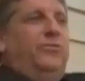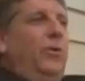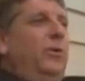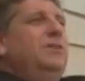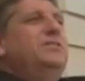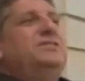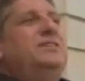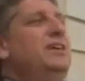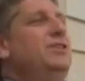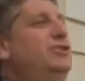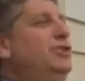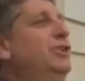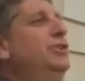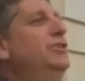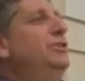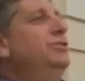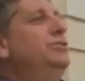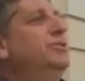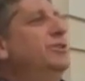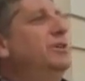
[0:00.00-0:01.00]
voice gets
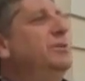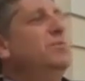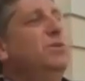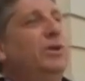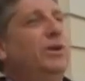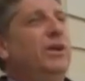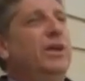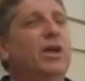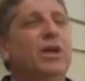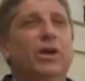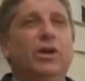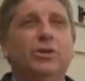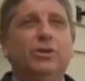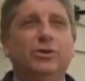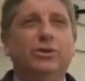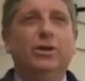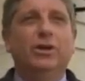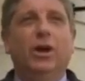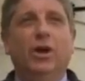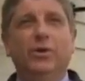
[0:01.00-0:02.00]
heard in your community. You
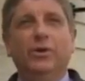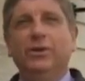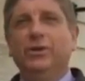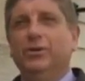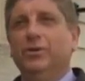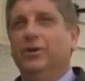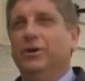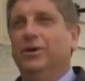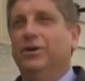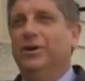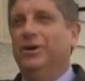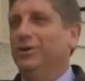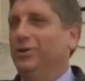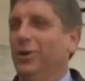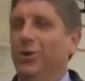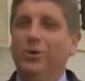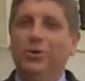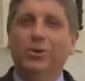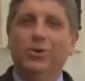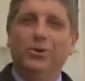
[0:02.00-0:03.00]
could go into a
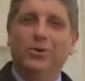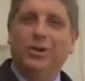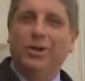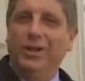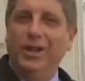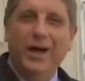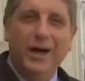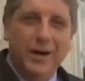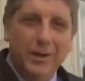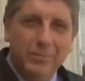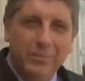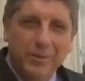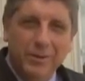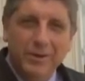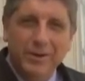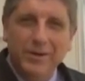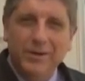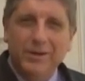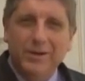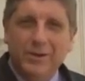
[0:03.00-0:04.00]
local club,
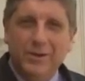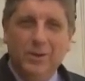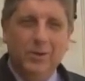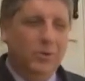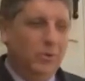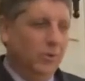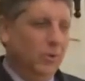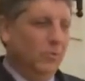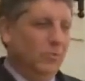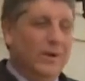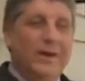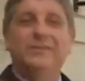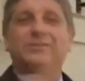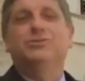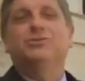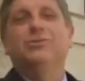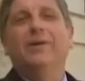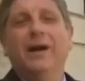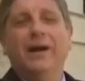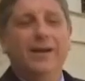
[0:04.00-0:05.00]
a local
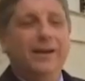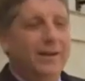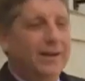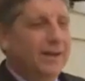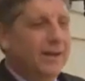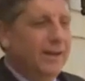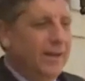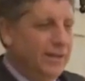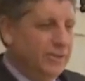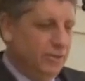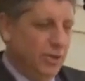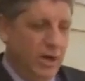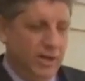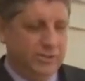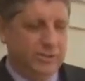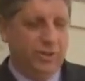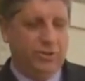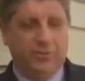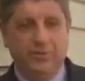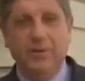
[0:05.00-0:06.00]
restaurant, and
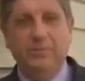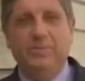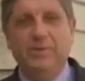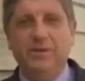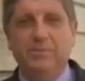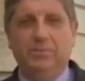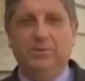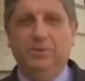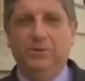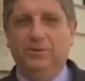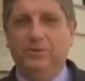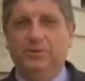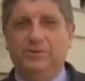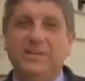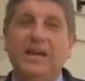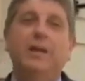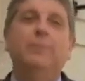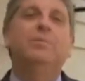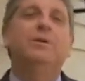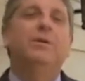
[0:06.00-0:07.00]
talk to 3 people or
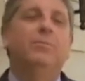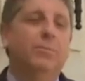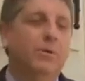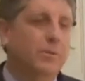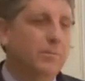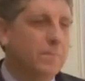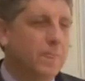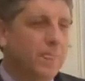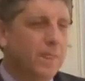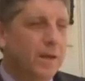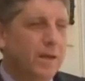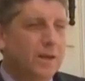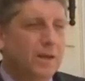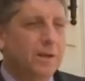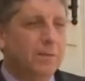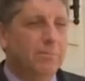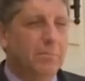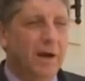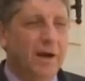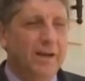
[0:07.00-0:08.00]
10 people.
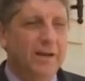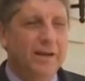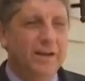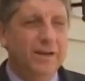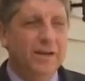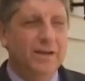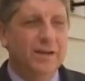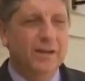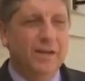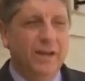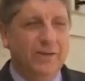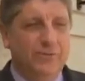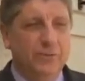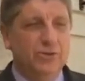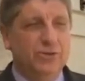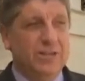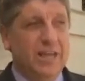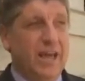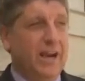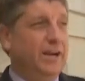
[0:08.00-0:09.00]
But if
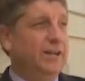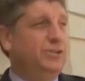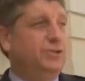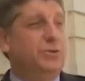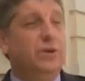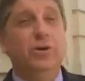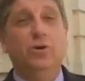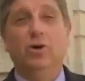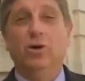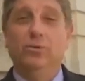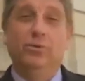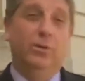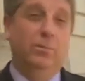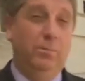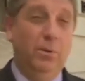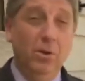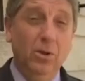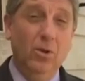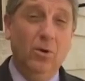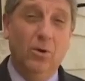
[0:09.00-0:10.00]
you stand on a street corner with a
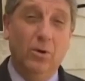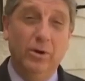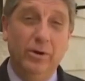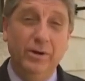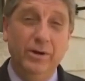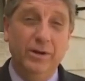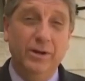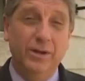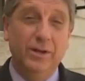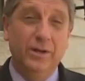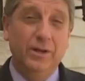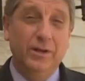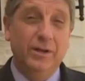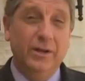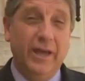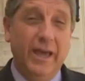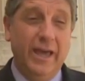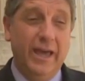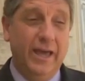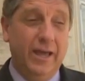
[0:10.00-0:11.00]
bullhorn,
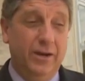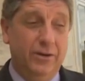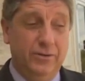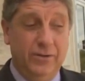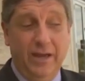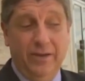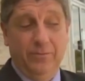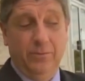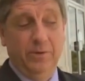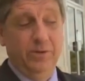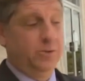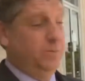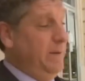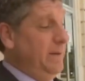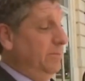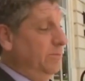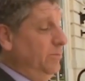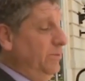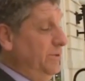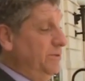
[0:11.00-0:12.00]
and you have a bunch of
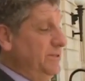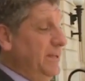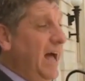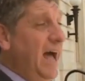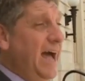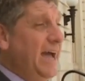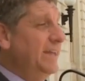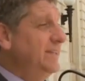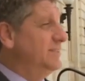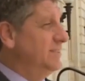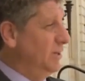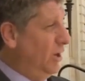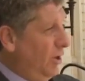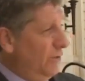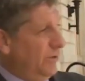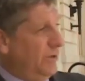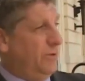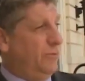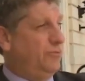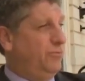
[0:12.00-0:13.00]
people with signs, and all
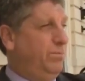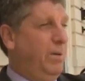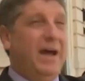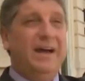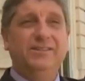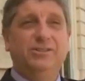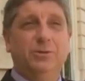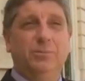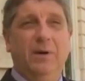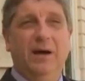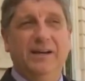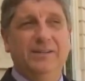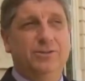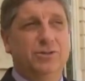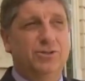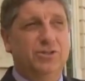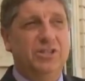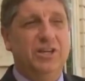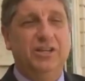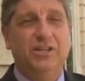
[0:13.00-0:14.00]
the passerbys
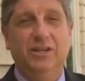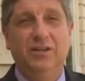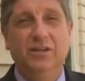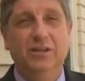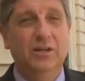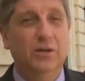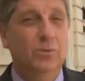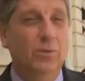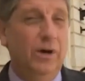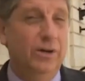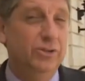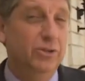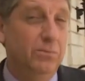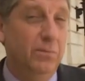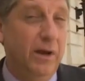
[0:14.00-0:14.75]
are seeing you, well, you